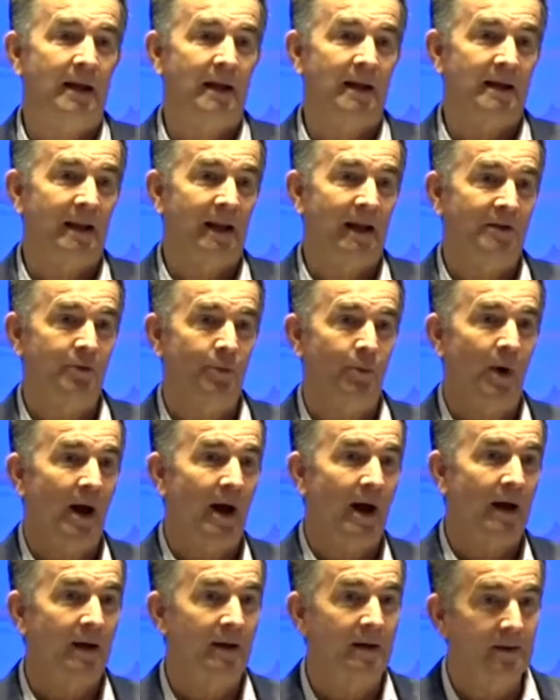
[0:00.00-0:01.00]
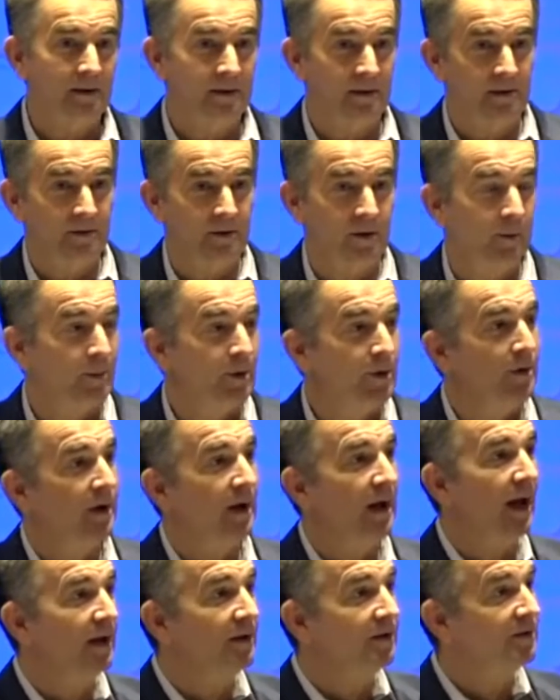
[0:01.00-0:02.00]
And that's why
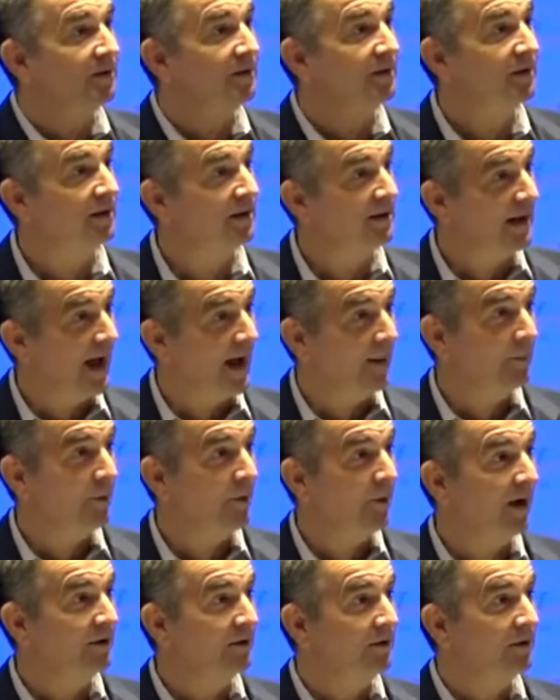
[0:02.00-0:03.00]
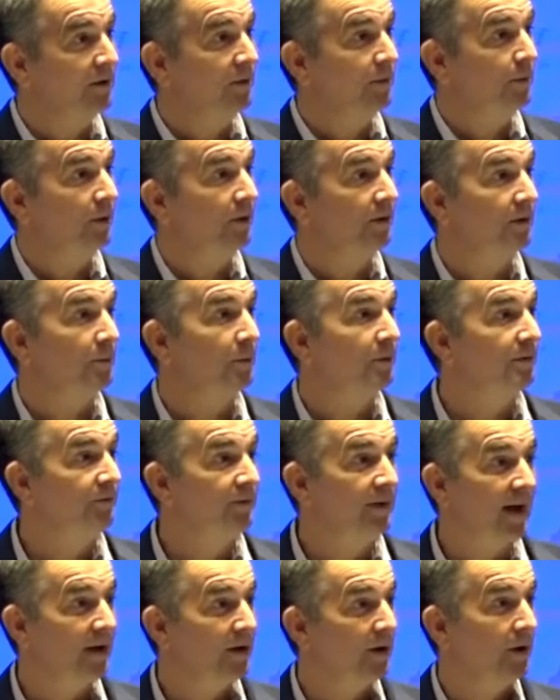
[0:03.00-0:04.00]
the communication, the collaboration
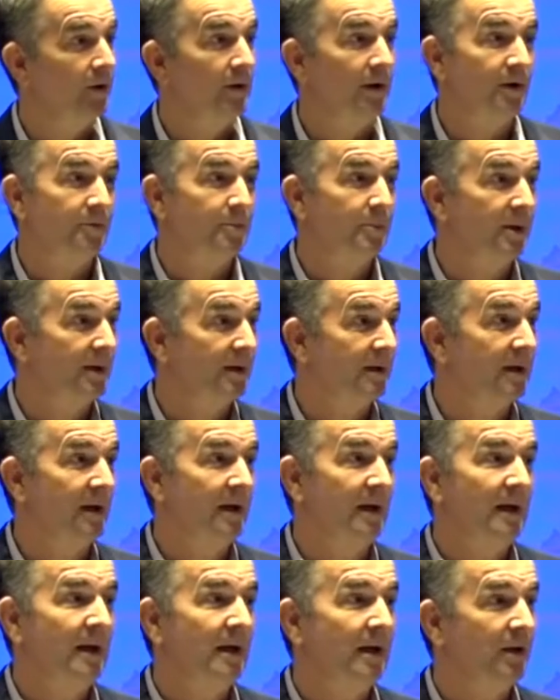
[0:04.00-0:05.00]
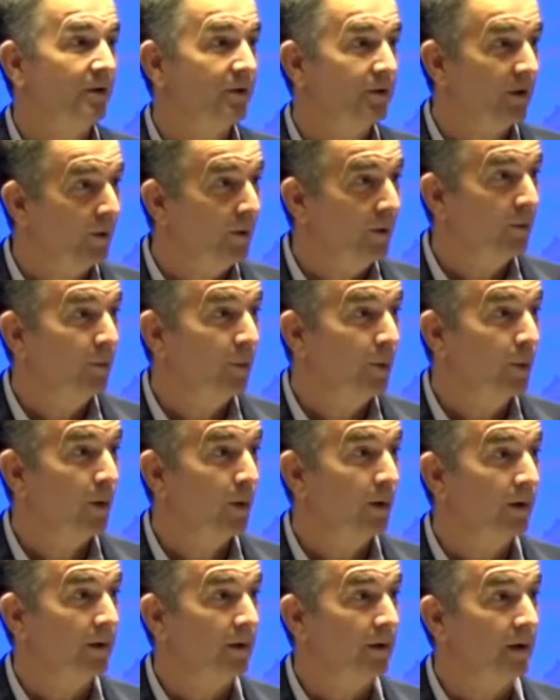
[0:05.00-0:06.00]
with VACo has been
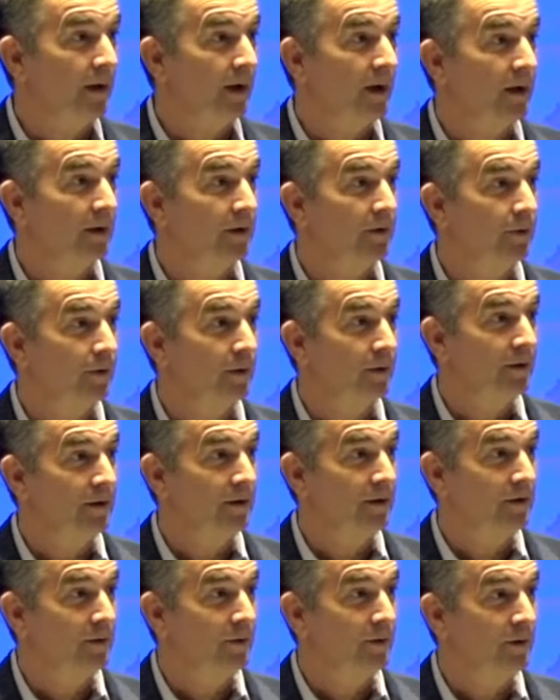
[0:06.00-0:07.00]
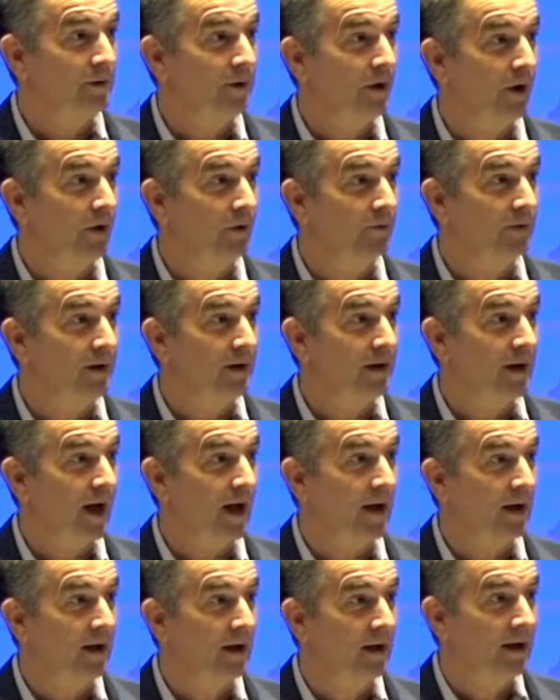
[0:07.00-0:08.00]
so important during
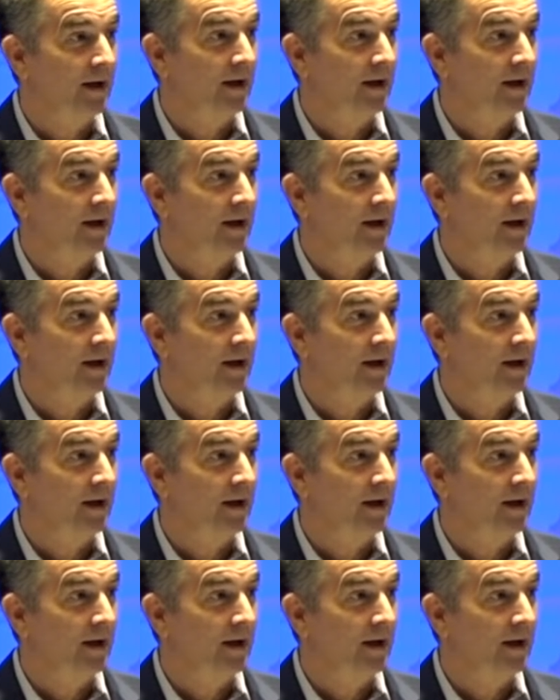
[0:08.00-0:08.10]
COVID.